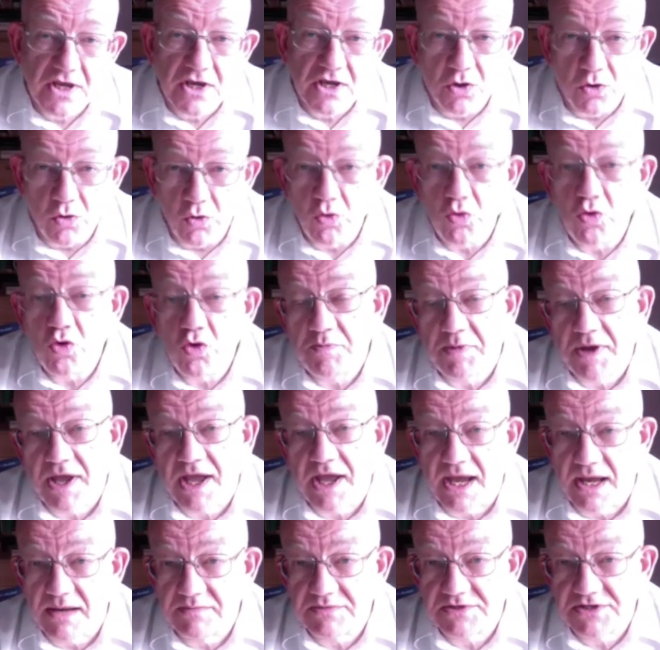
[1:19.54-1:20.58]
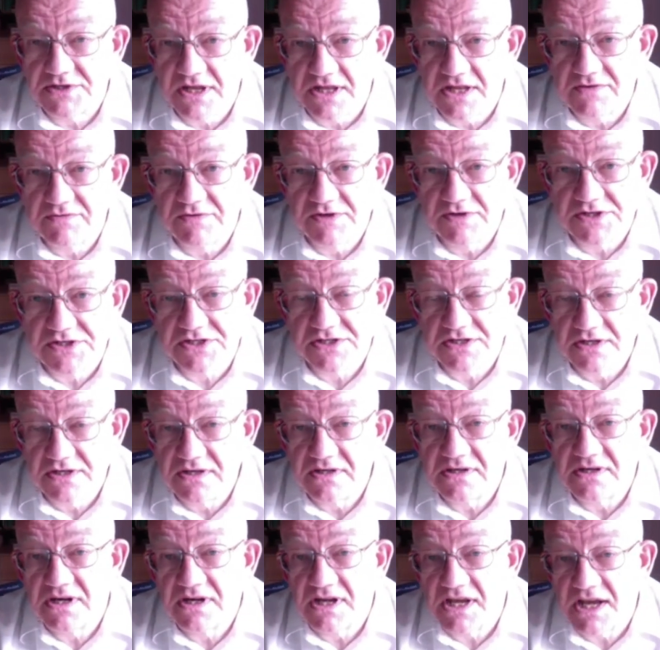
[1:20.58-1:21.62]
Or perhaps that there are
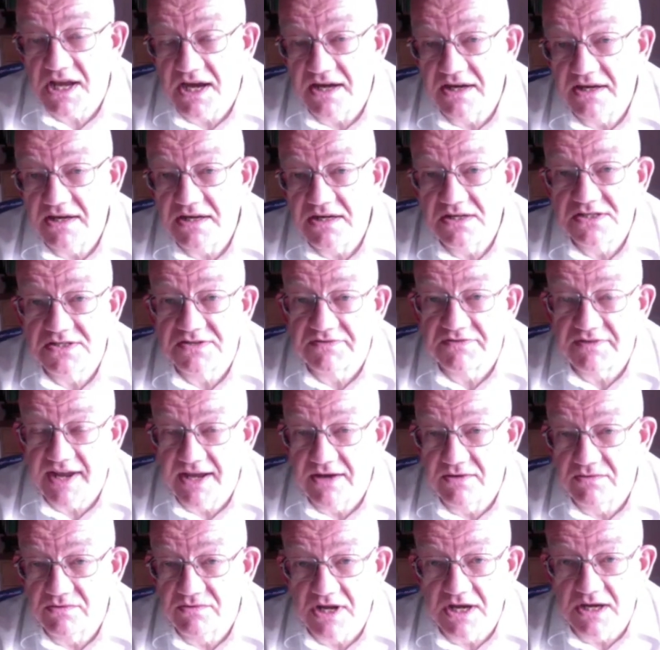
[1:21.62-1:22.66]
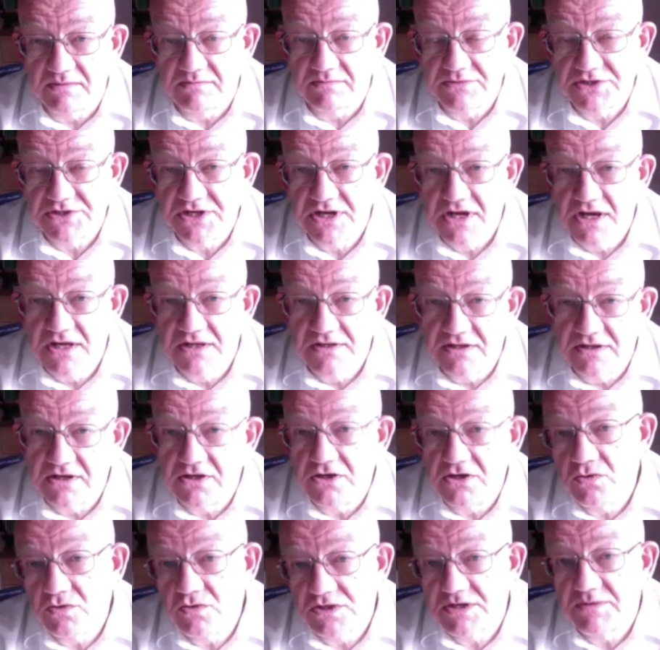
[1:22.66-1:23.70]
certain kinds of outcomes that
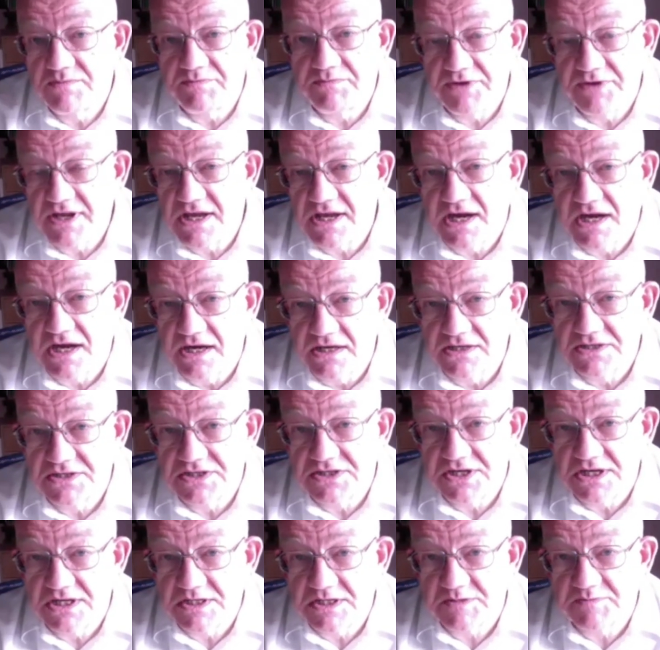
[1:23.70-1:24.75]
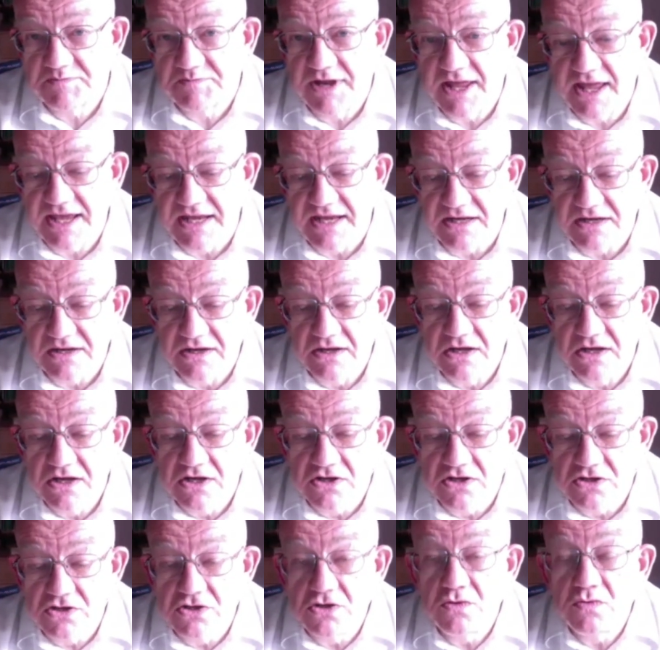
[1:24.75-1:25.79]
you simply can't explain
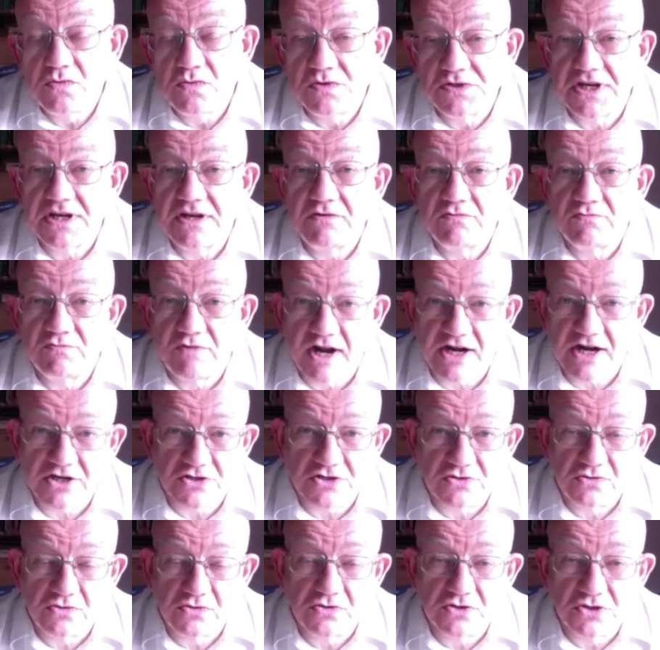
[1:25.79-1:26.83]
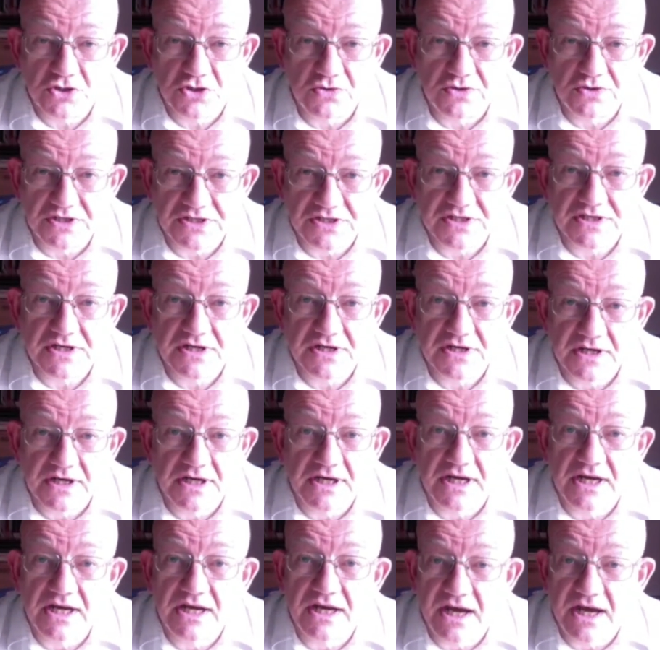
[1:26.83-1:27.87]
using rational choice
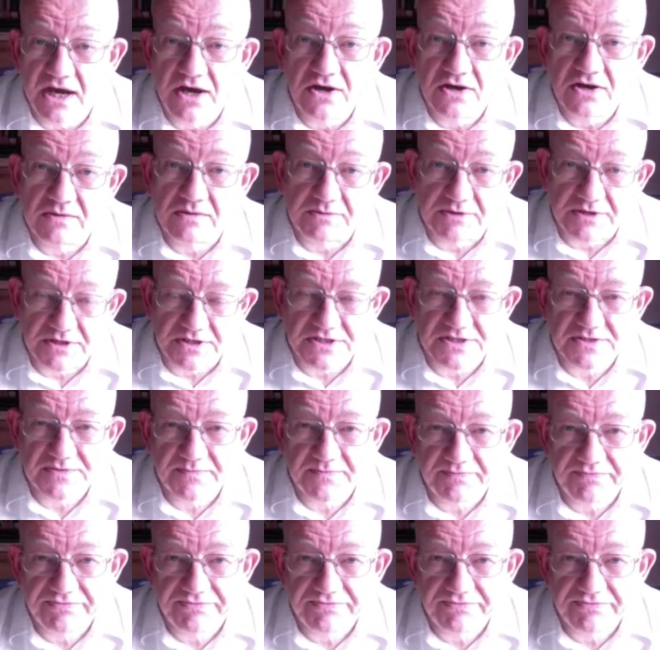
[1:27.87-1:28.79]
uh, arguments.